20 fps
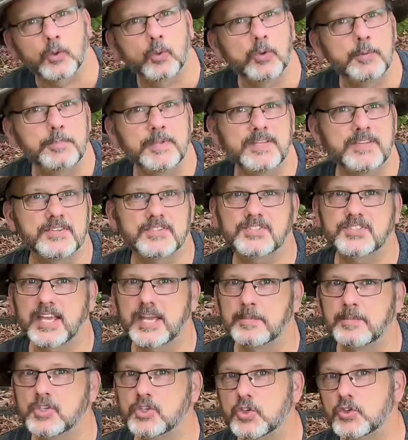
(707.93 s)
would be the
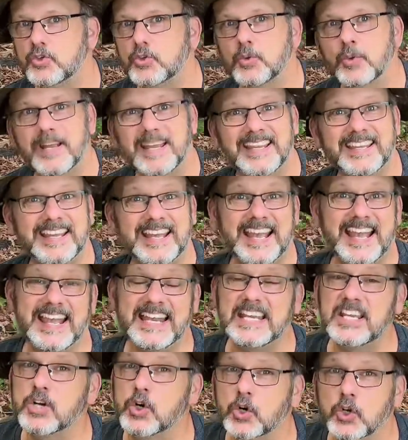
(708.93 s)
same as you do
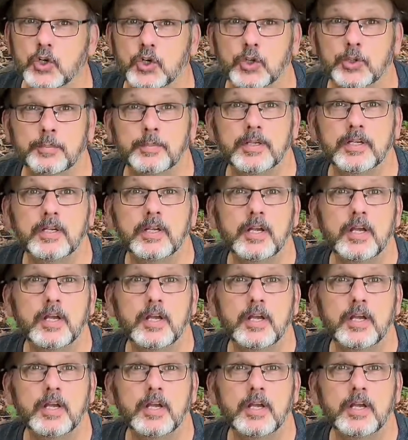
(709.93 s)
any herb.